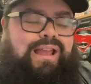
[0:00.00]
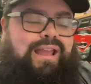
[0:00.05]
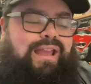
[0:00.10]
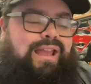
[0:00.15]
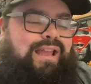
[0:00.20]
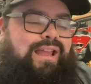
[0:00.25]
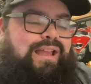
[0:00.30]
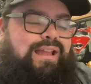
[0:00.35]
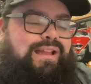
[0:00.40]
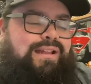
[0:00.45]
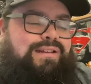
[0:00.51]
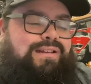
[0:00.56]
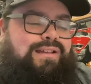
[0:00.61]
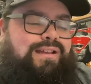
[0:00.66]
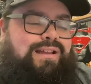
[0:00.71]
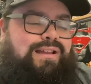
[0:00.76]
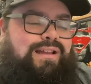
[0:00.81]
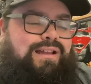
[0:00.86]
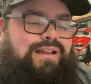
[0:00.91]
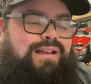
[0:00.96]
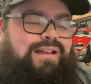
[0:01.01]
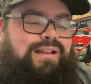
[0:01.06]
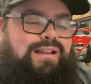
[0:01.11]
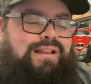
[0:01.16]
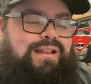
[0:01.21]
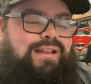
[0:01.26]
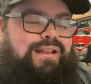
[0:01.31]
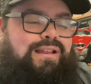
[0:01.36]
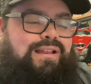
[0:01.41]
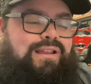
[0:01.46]
And
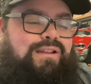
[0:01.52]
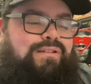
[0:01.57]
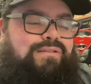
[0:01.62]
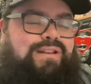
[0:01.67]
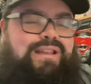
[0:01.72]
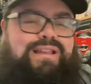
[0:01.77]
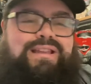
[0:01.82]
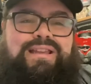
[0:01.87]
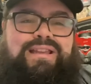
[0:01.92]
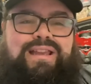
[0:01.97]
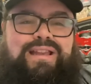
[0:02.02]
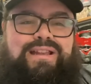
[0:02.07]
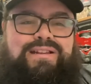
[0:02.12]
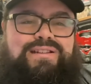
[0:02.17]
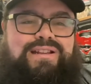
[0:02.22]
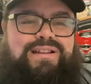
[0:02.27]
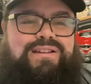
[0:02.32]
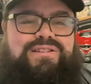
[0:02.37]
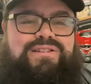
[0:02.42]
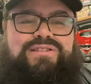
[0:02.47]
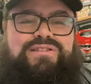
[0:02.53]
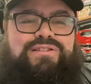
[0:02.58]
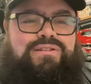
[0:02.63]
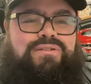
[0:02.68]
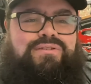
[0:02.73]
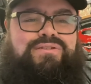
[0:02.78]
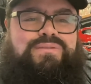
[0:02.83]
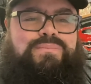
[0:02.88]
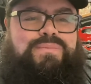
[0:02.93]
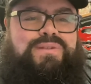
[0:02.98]
you know, Nick Cage kind of just
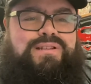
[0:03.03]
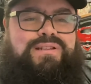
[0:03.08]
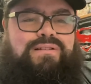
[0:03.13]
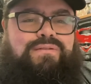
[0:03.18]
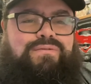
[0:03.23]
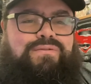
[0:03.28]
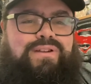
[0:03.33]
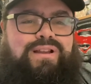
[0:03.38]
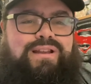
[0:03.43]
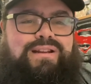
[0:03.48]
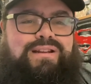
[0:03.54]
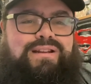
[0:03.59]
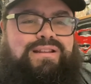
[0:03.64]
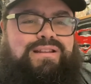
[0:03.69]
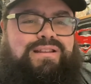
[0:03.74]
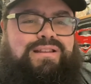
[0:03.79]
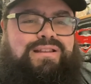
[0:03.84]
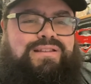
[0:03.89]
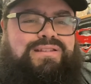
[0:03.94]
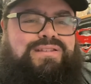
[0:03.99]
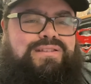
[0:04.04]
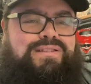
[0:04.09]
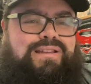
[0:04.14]
throws himself right into this.